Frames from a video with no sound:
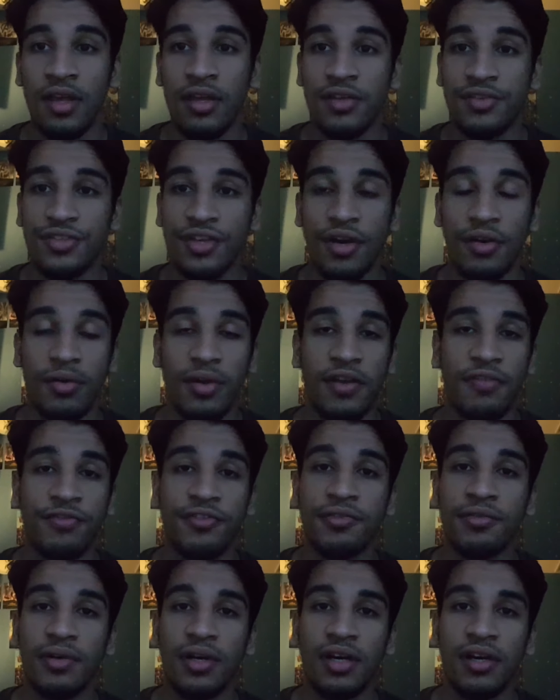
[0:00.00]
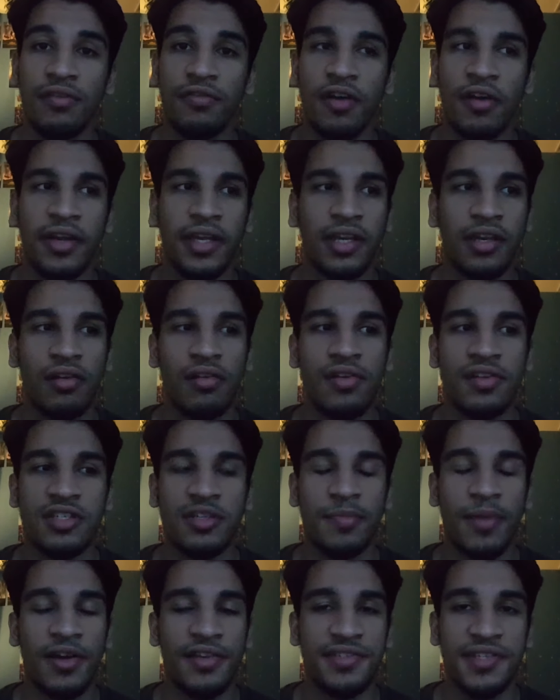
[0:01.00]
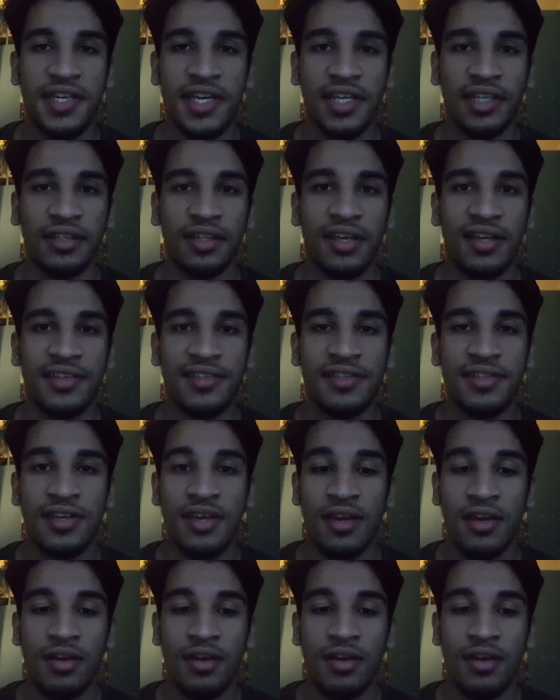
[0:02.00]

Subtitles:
So if you are very curious about seeing this,